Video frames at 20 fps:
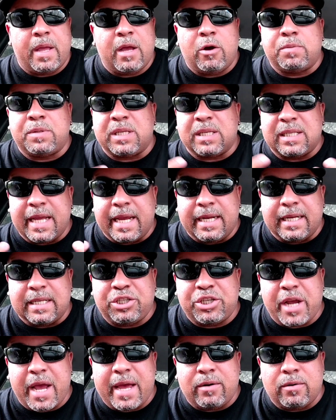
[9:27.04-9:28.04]
help sustain
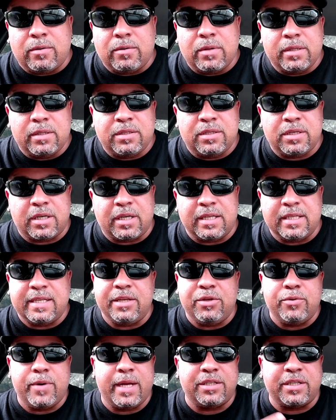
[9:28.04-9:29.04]
this channel, to
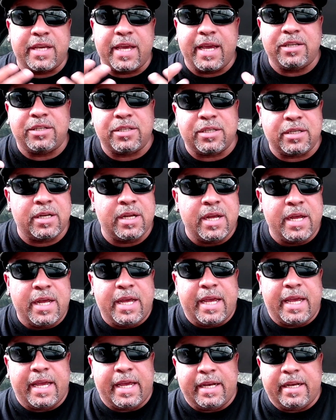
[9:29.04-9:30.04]
continue education
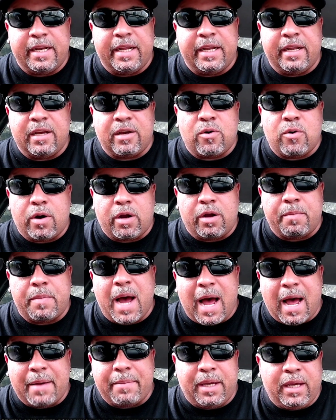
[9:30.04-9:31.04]
in the
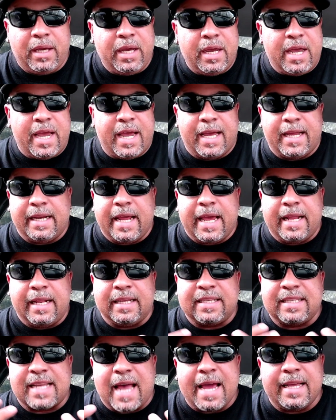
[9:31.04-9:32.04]
aquarium hobby
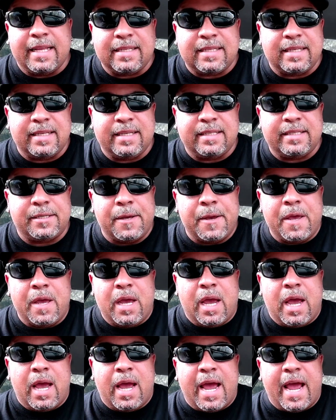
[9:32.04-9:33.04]
and the sciences.
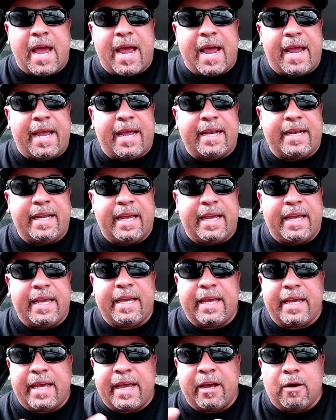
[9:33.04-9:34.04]
And
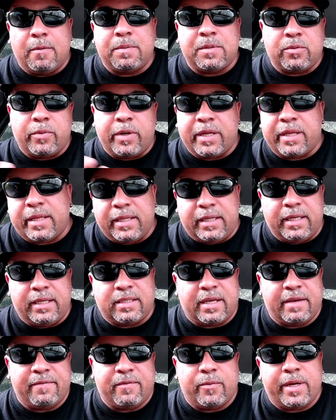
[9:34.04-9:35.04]
it helps with
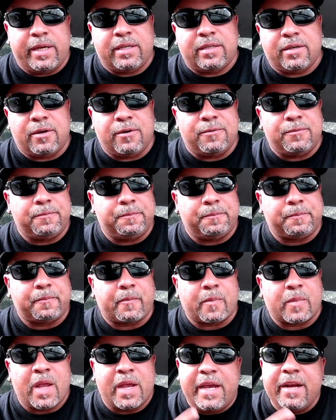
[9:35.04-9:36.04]
these giveaways. So
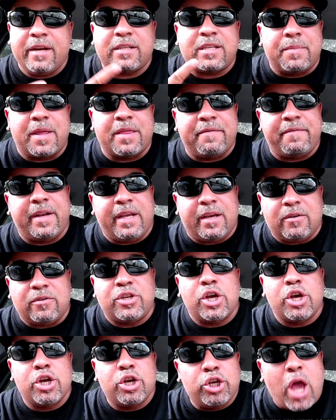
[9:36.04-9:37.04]
here's some other
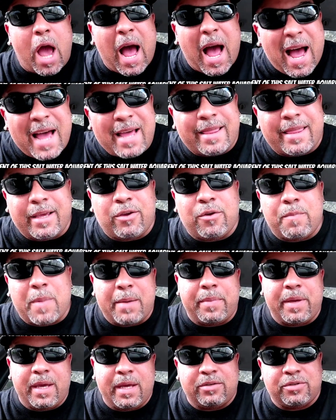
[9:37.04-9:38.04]
videos I think you
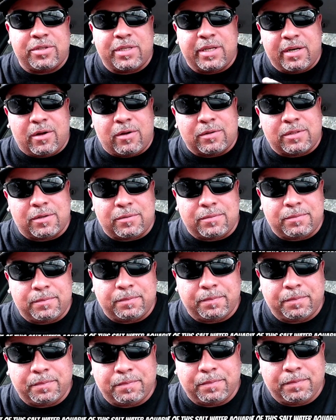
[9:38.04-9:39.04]
might be interested
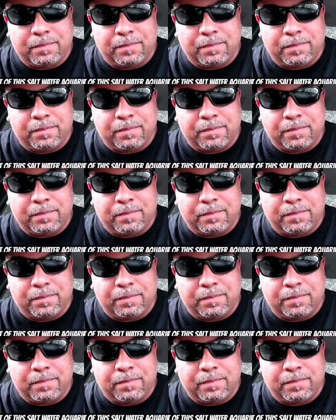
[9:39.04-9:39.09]
also.